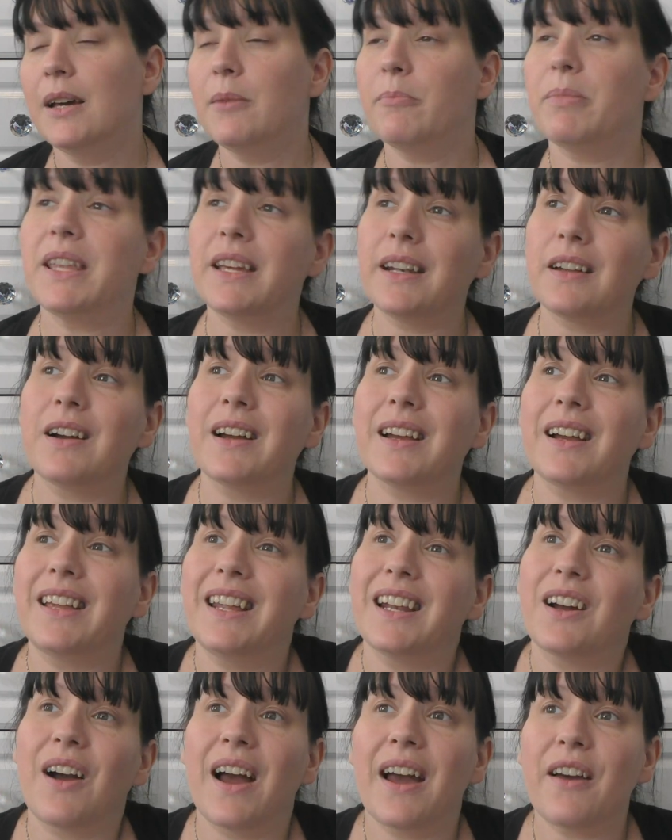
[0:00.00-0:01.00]
but then I
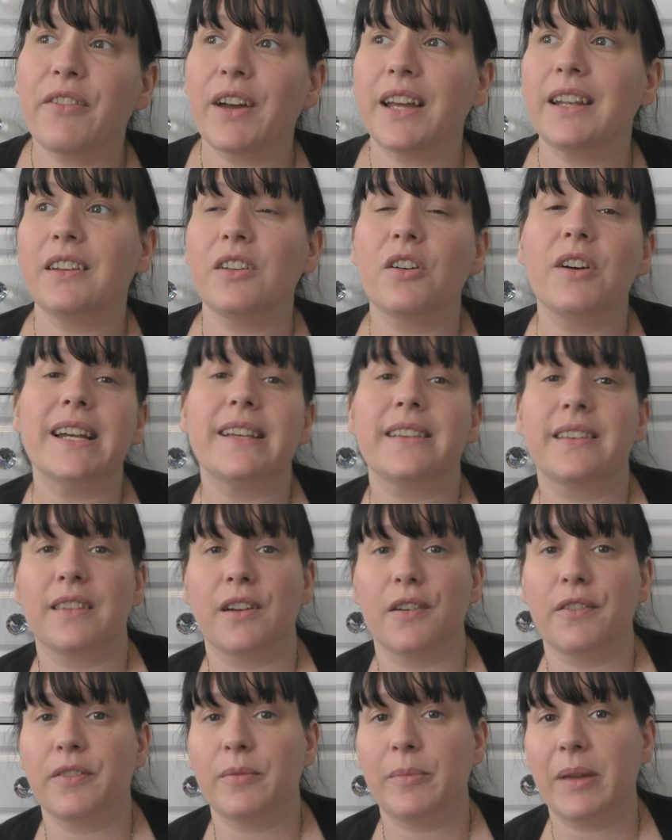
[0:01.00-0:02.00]
you know I have had nice
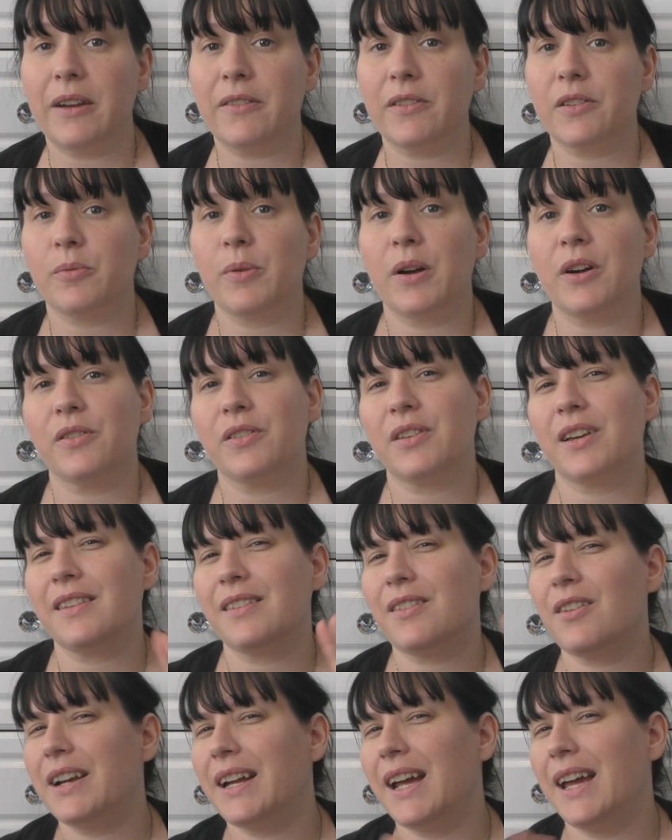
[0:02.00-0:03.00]
stuff from there as well so it's
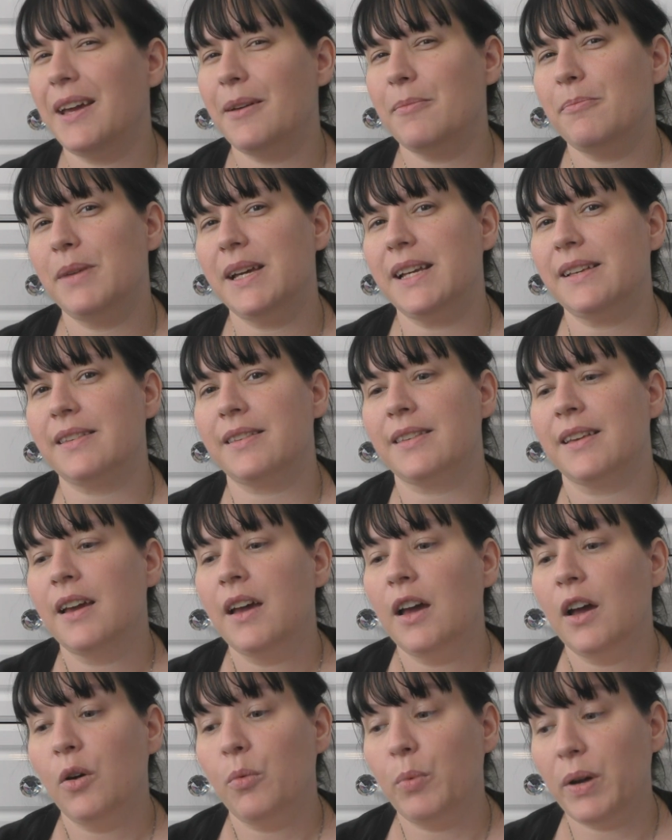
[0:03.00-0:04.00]
kind of hit and miss
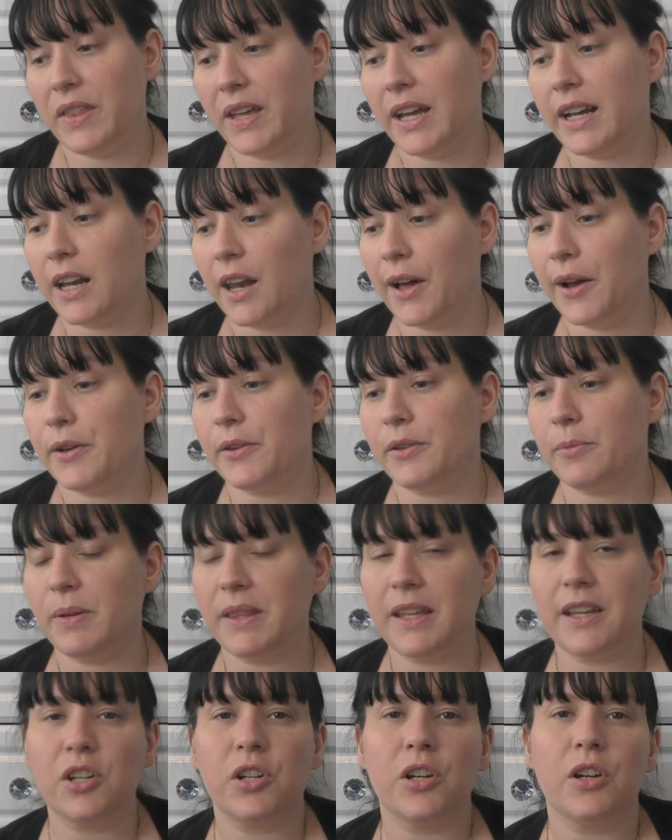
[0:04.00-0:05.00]
with their clothes but
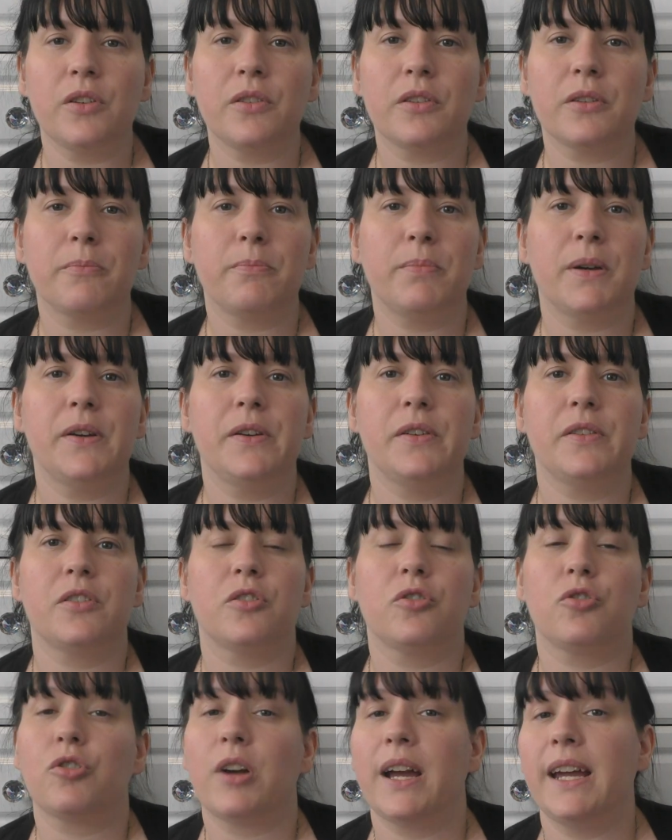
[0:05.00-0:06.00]
their shoes and boots
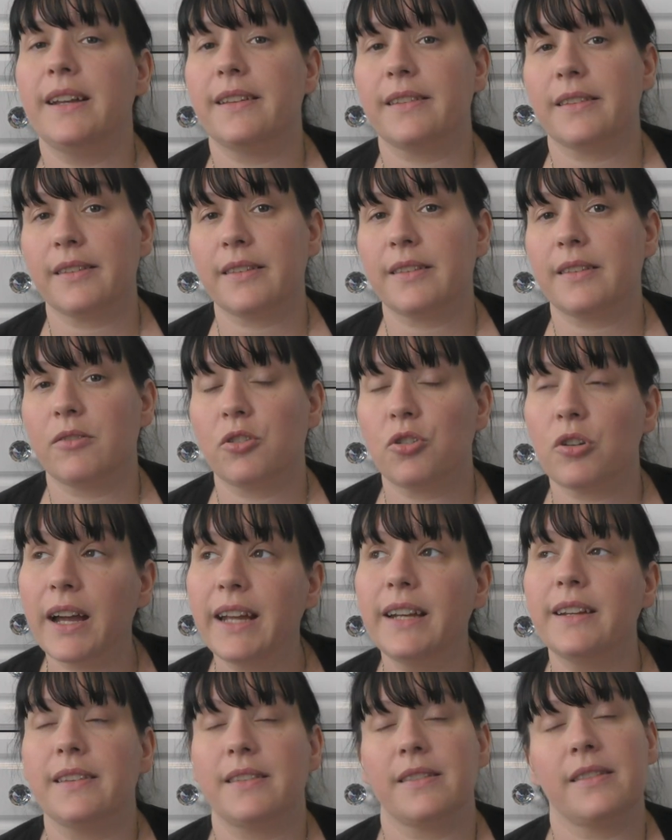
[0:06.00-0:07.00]
and trainers and
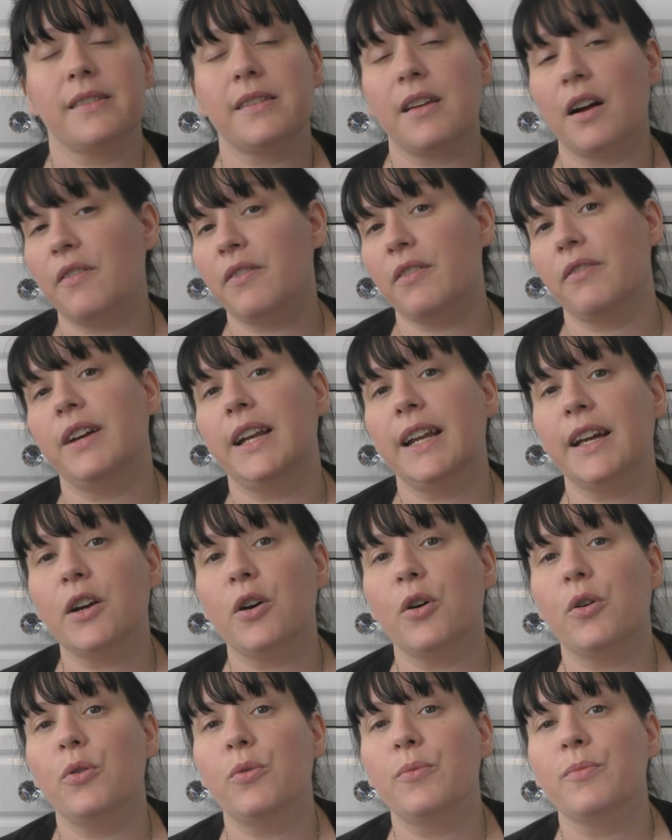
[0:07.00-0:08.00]
trainers and stuff are really
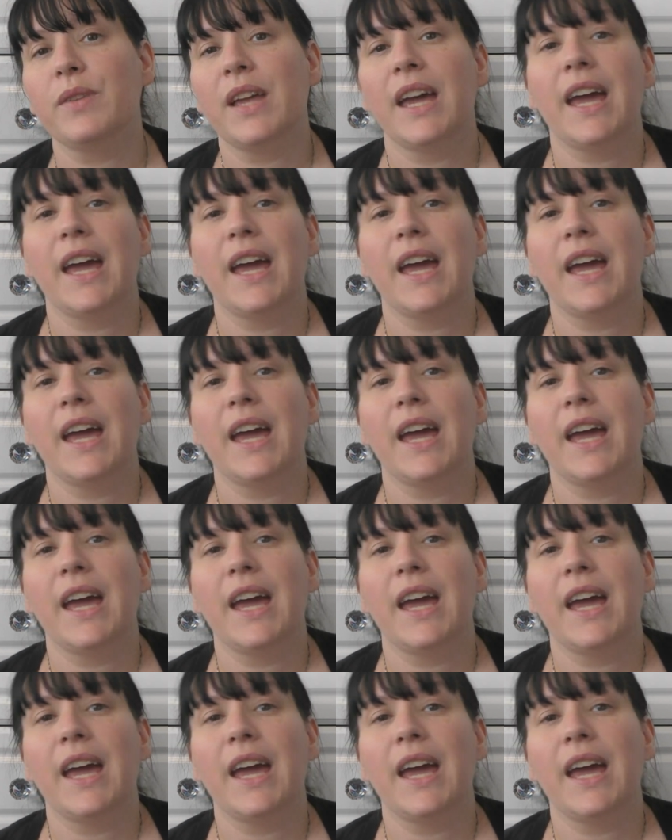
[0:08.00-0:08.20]
cool